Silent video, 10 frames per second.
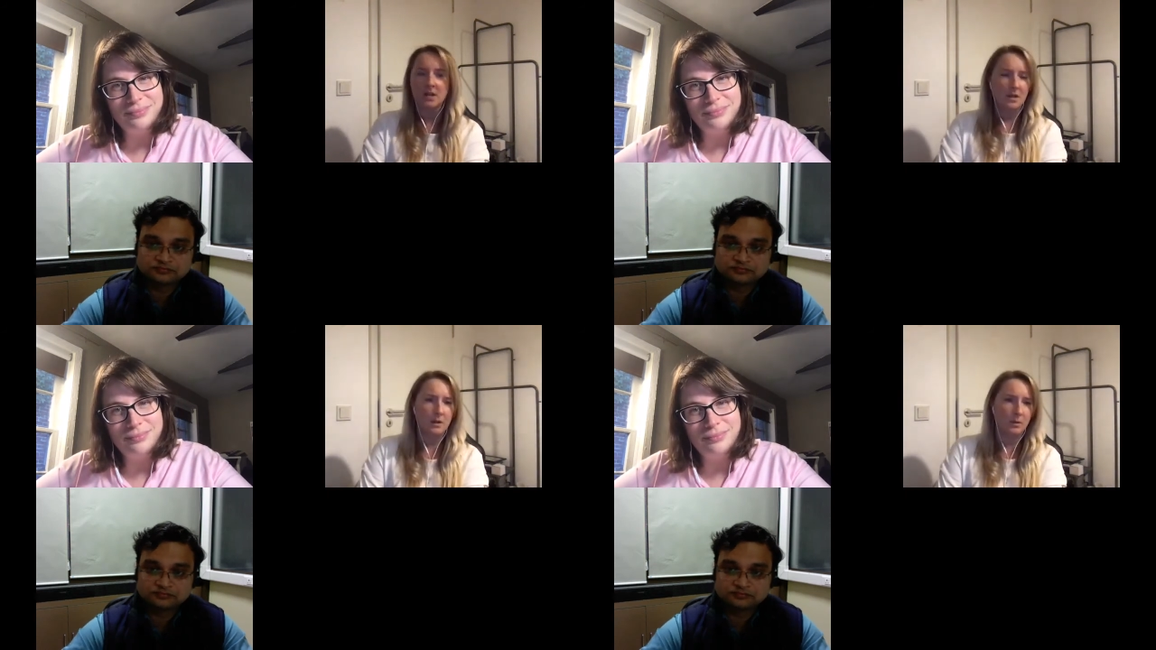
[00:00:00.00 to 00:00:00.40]

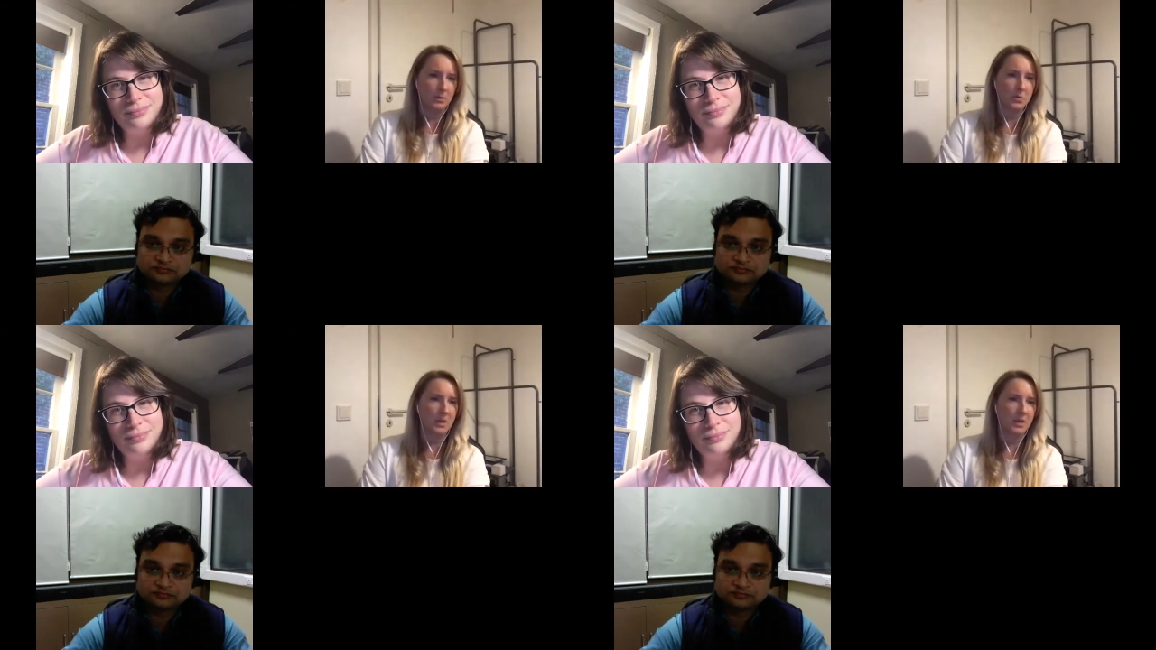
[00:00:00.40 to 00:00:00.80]
Speaker 1: no one's
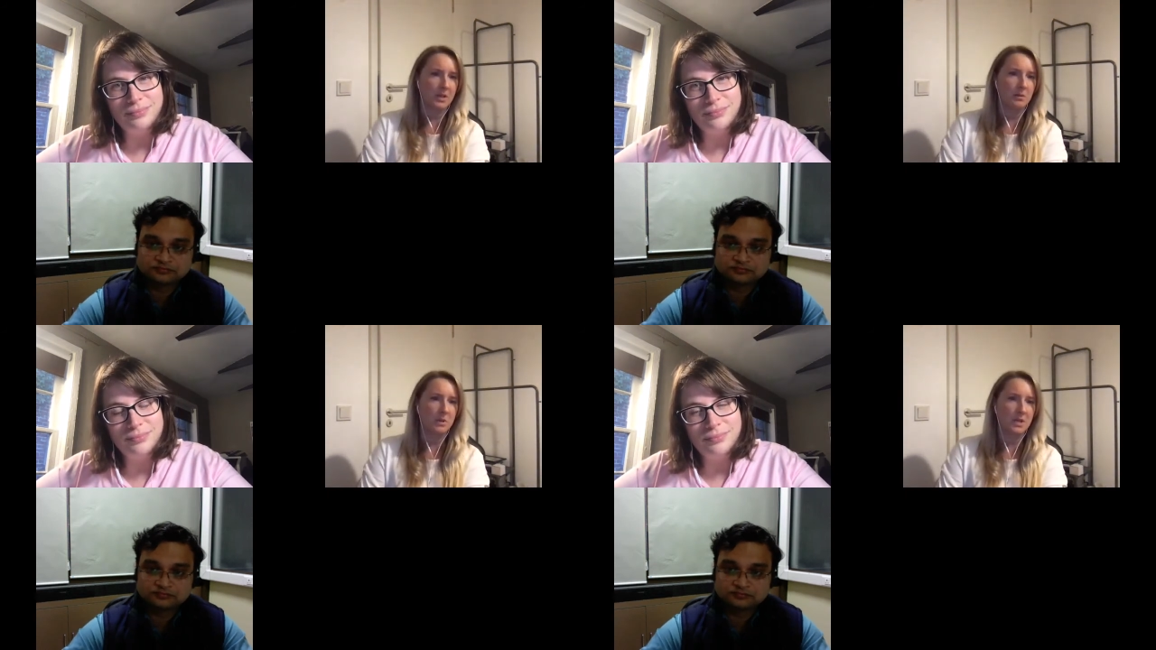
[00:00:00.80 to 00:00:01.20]
really going to
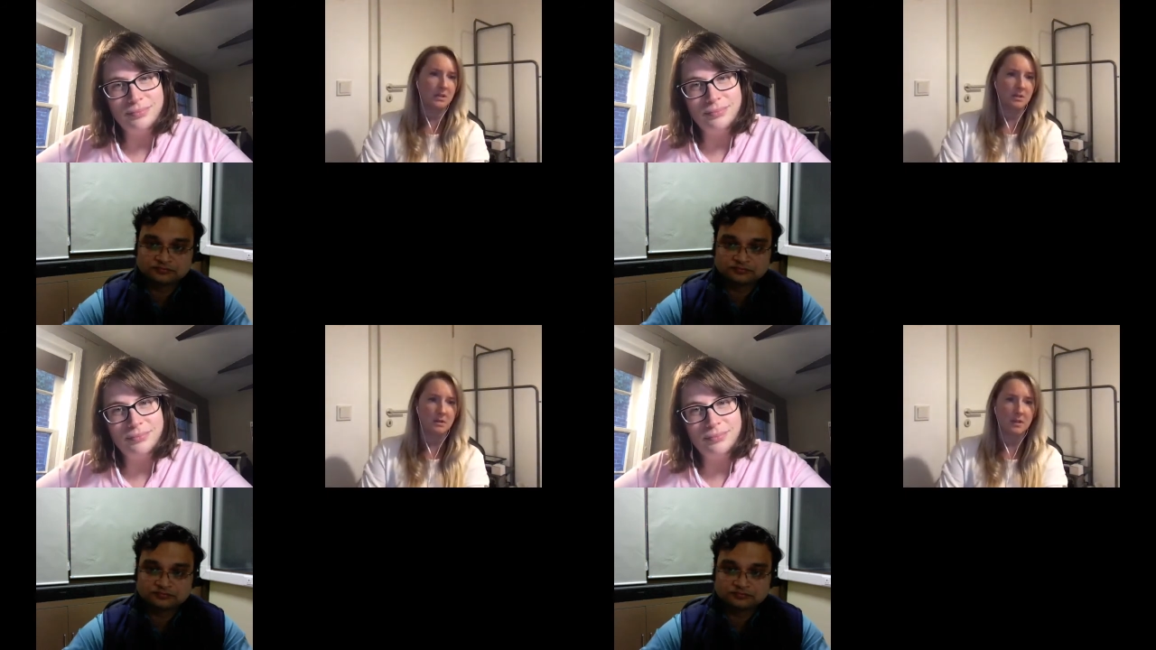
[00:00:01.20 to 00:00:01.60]
be
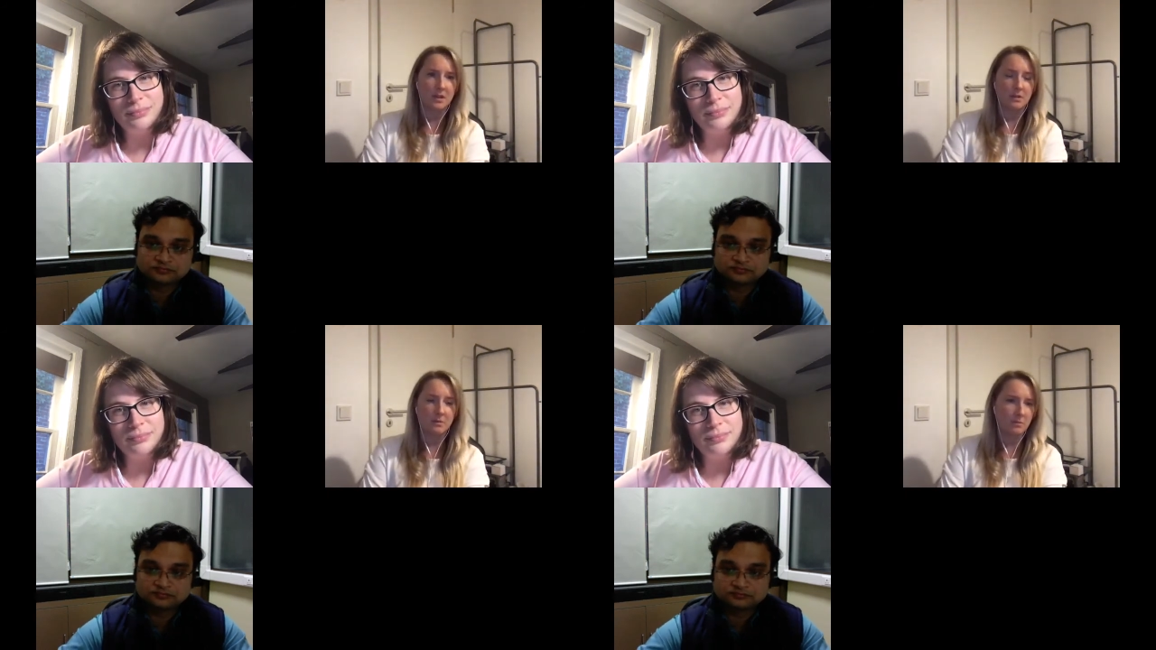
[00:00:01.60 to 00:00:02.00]
concerned
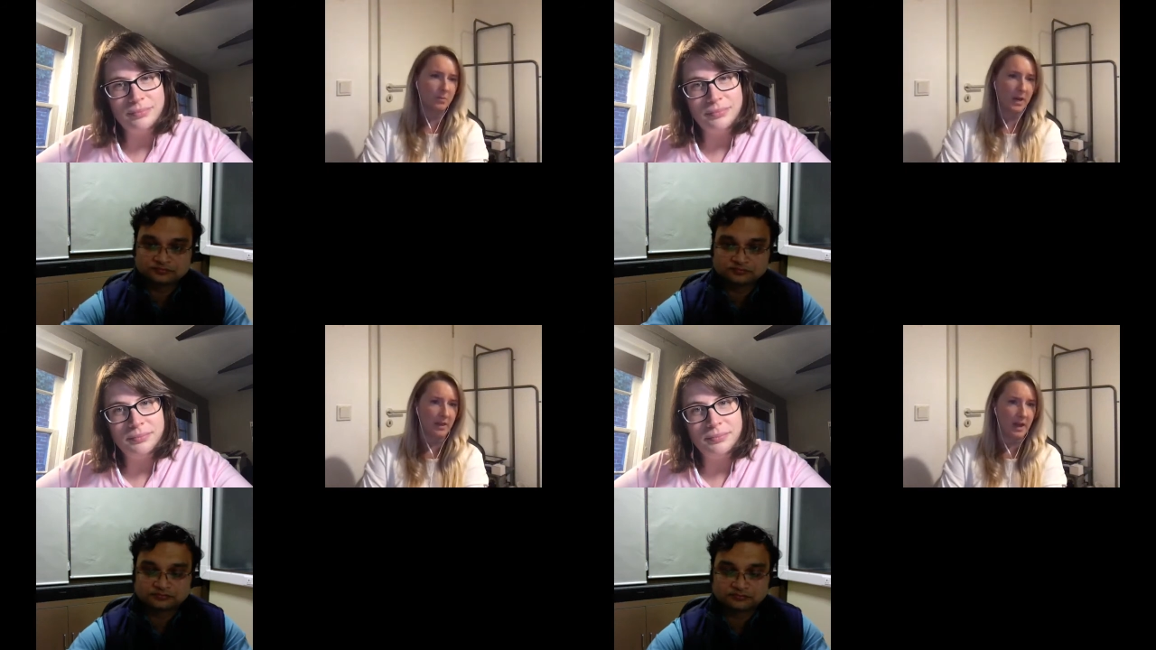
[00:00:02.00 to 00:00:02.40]
by
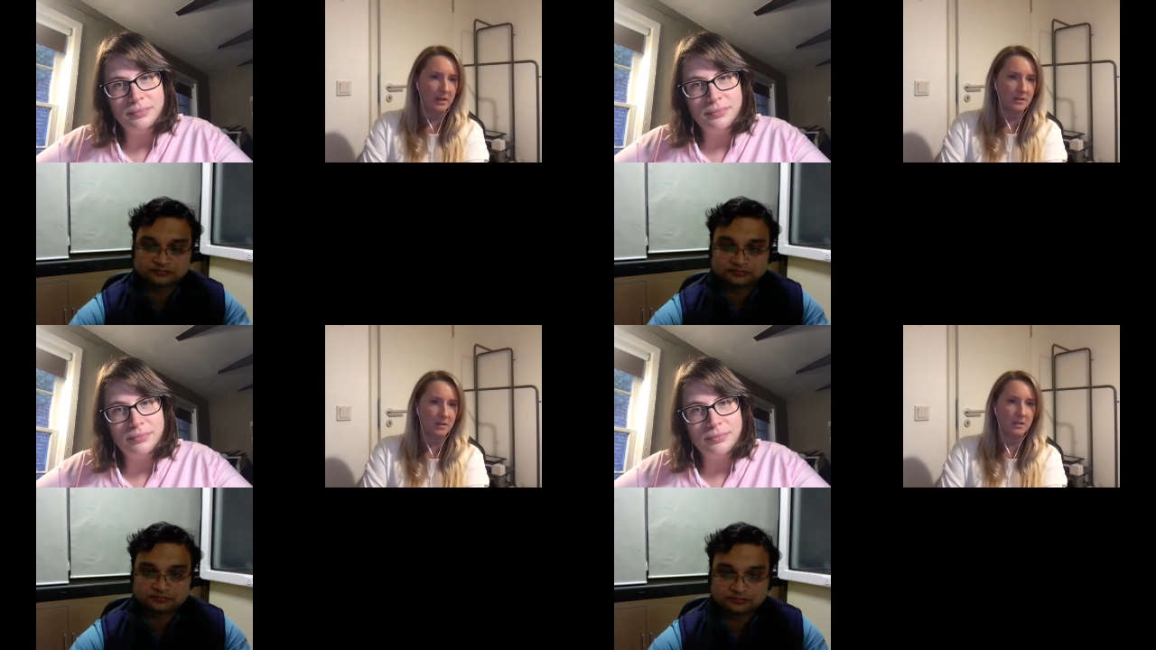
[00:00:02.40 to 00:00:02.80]
that.
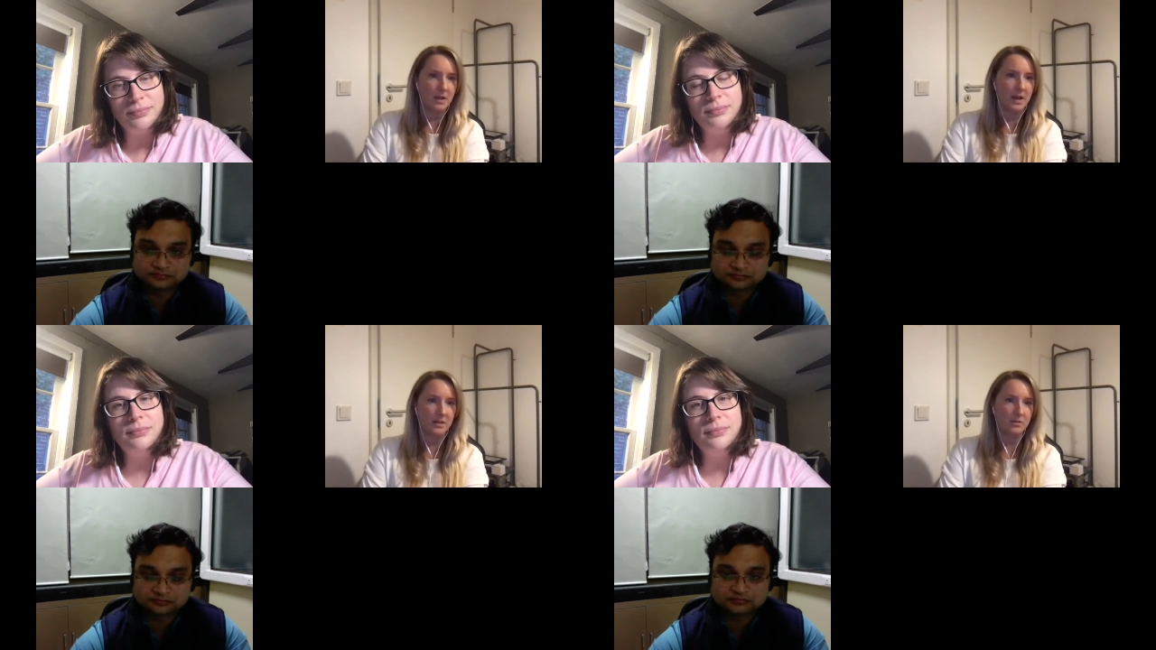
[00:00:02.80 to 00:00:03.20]
It's not
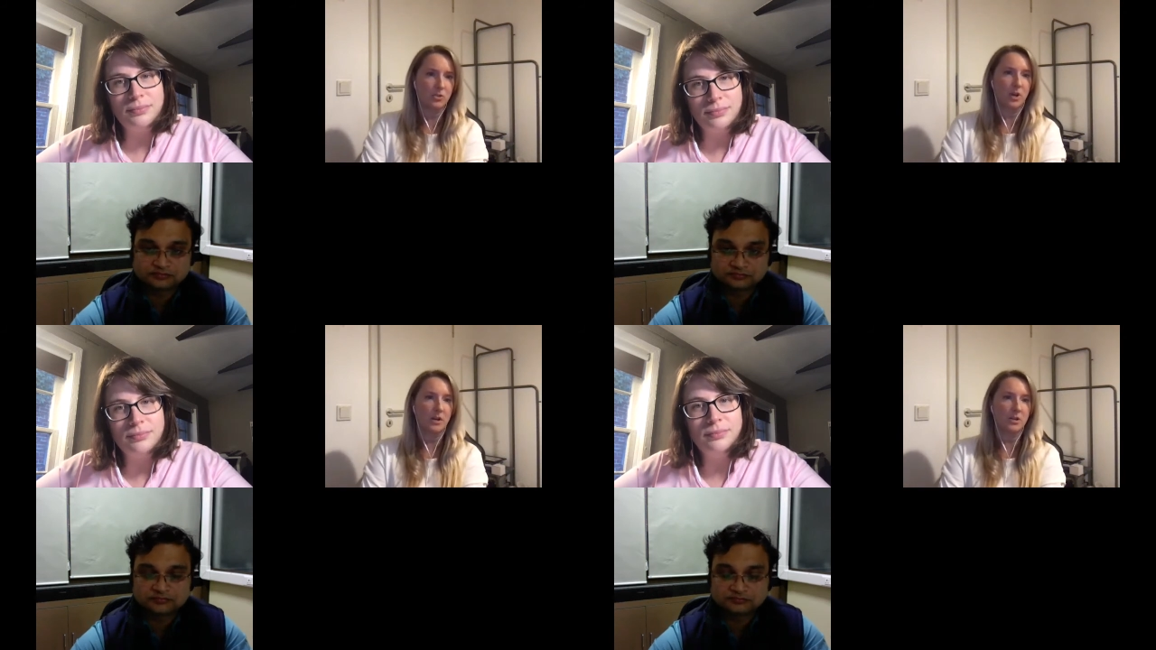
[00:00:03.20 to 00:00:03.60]

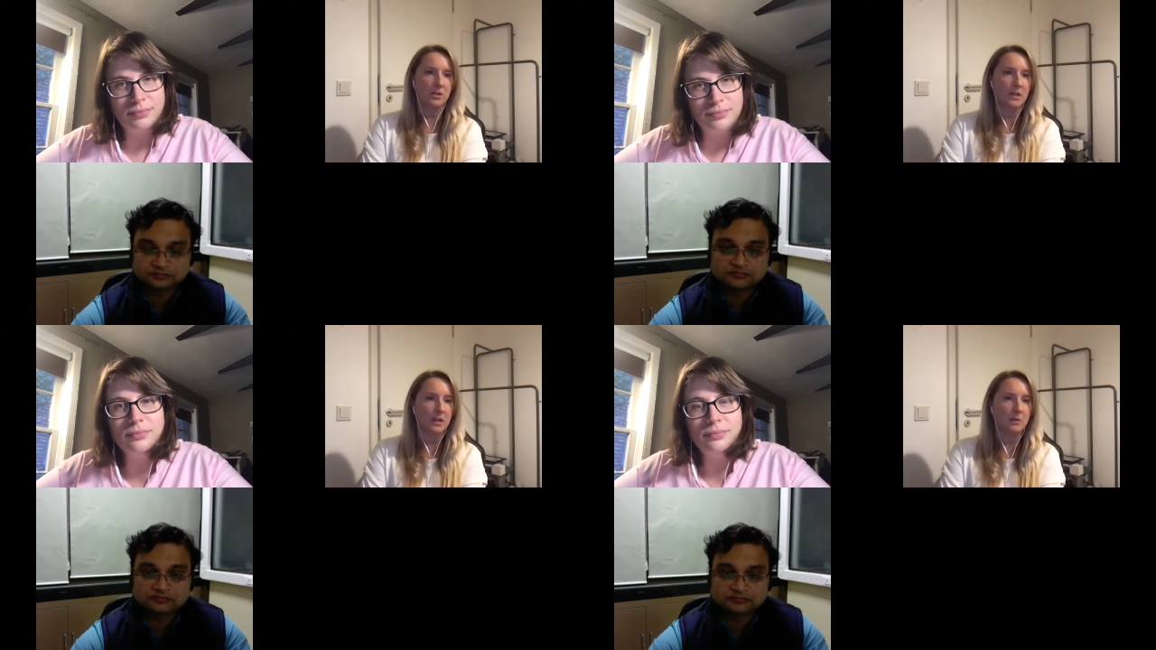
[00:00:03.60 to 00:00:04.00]
structured
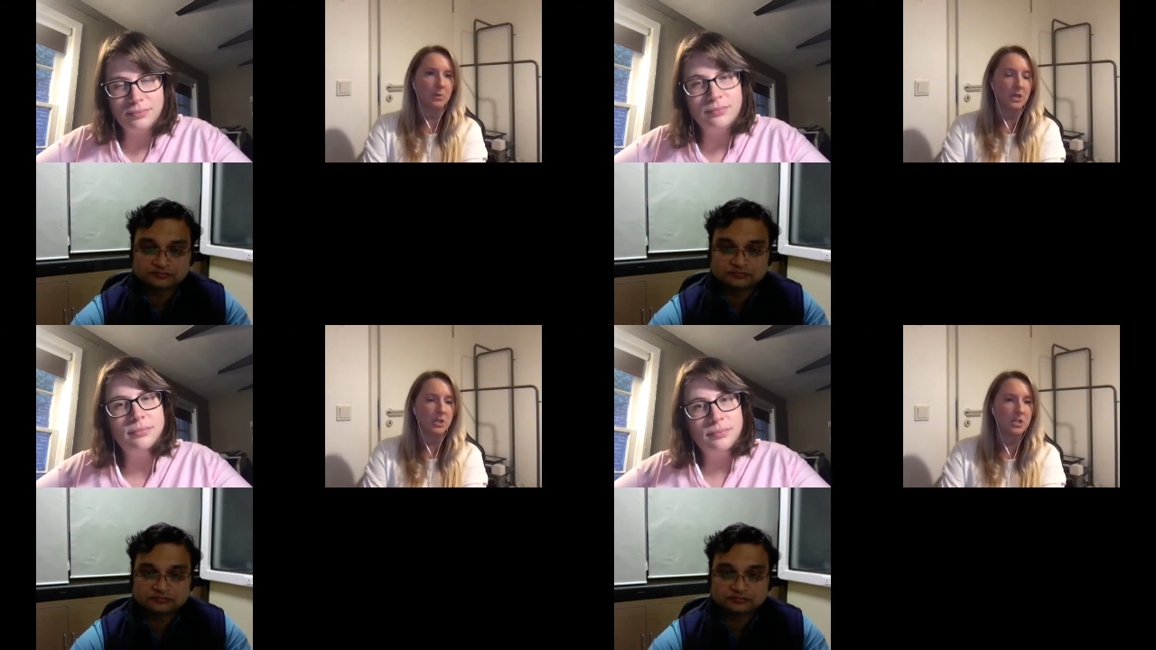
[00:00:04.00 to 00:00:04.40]
like a
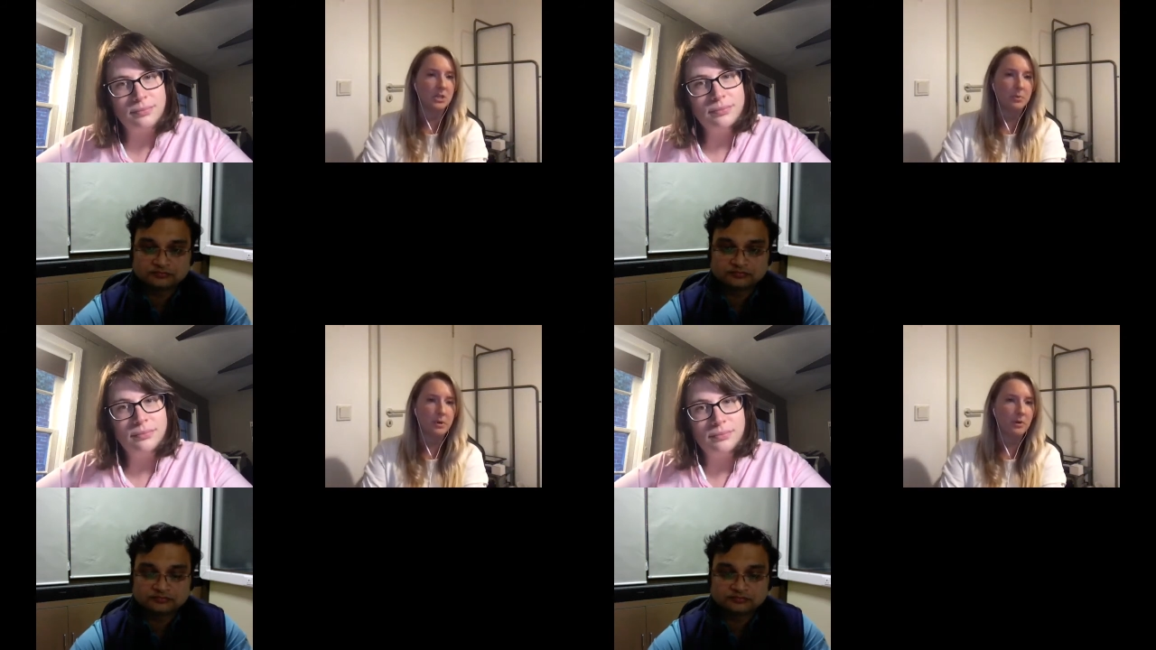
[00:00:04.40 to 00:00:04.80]
PhD
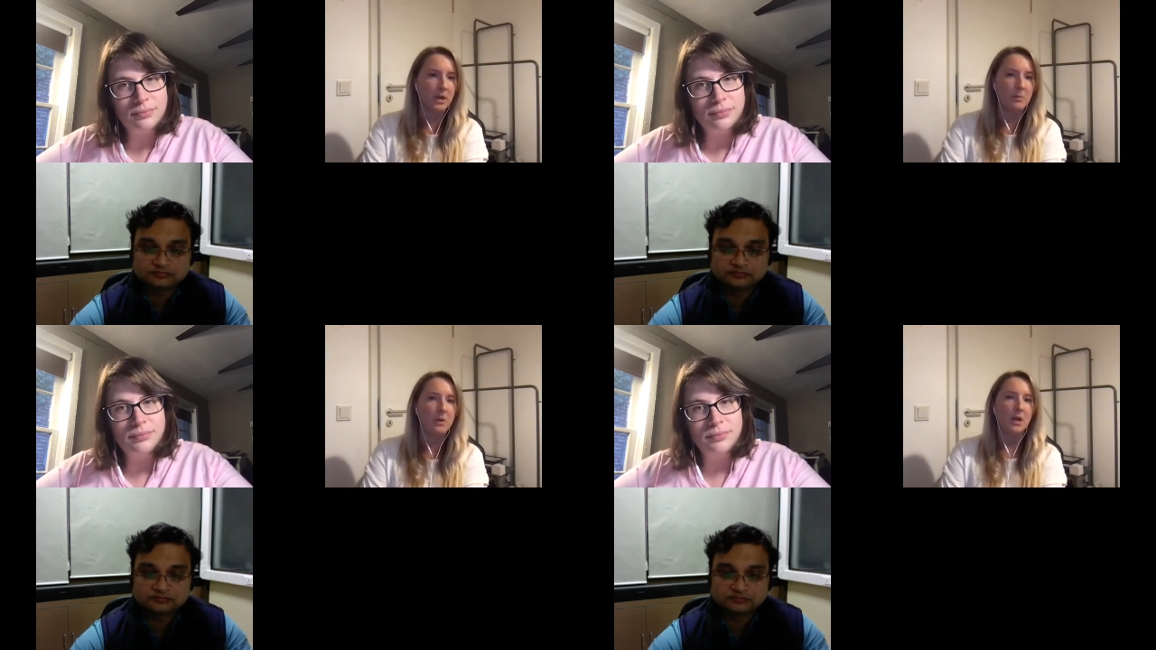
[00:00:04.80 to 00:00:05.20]
program.